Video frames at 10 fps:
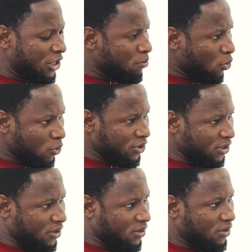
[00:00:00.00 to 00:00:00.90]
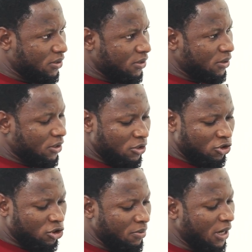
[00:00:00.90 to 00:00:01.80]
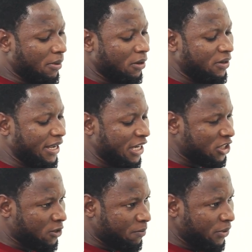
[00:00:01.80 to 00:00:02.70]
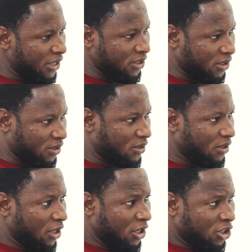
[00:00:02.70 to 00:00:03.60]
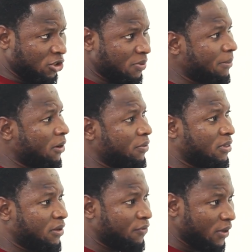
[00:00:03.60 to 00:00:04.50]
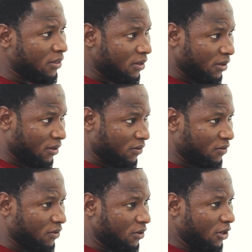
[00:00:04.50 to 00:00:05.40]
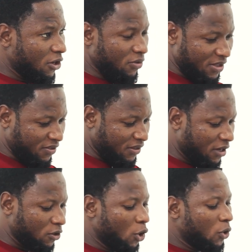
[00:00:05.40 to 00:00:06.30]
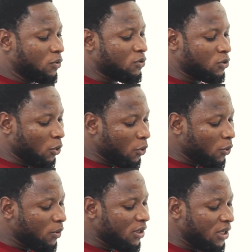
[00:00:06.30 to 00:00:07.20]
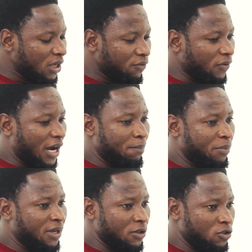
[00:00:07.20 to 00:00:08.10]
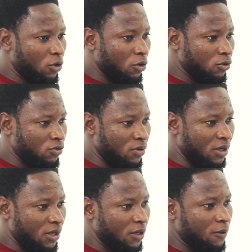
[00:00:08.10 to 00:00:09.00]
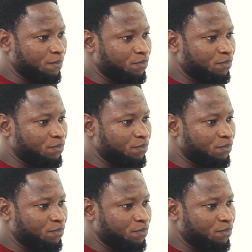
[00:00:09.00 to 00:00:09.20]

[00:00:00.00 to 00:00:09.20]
emotions. Yes. Should be about expressions. Okay. It should be about different things. You understand? So, if I pick a song today,